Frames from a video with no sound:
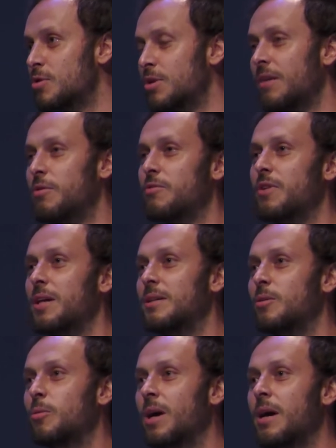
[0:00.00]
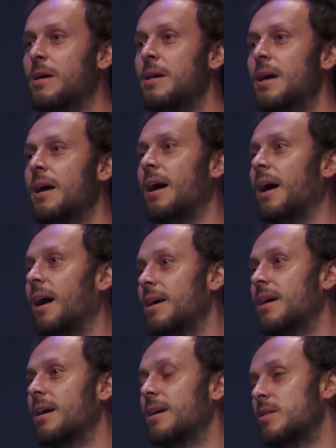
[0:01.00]
which never faded away. Uh,
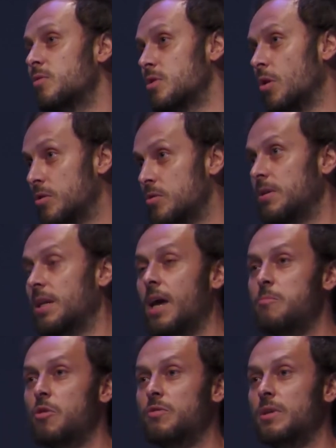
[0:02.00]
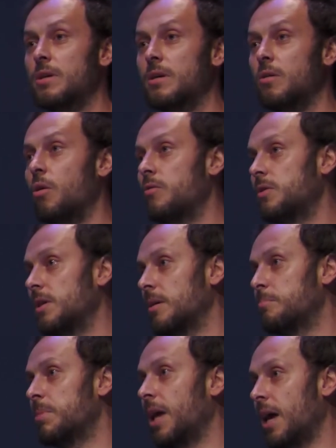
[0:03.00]
it was also the name of the of
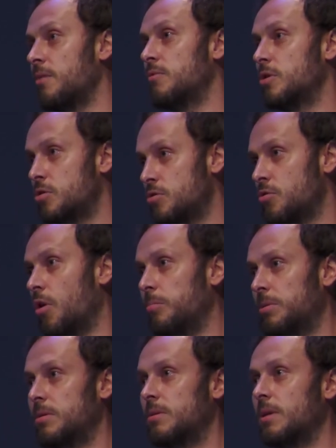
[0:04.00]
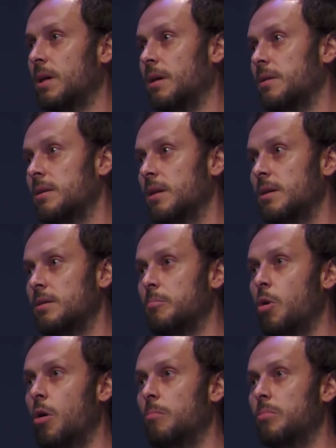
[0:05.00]
the plane which dropped the the, the
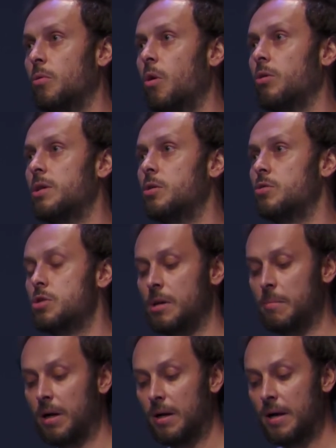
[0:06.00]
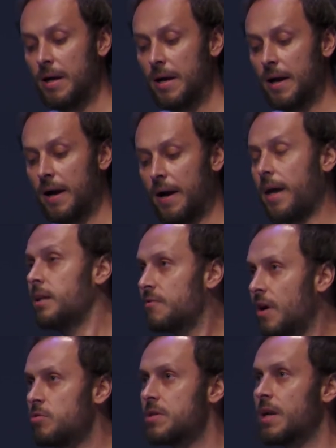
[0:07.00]
bomb on Hiroshima. Uh, and he
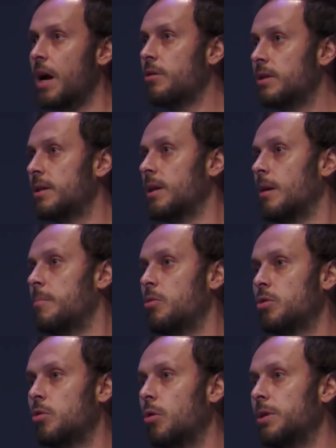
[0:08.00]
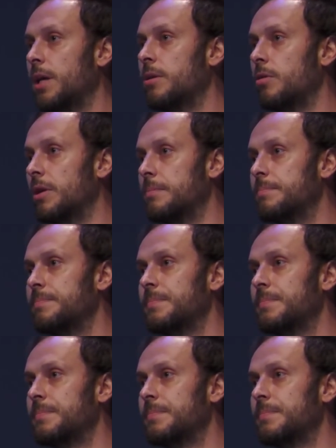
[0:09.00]
found an article about Claude Eatherly.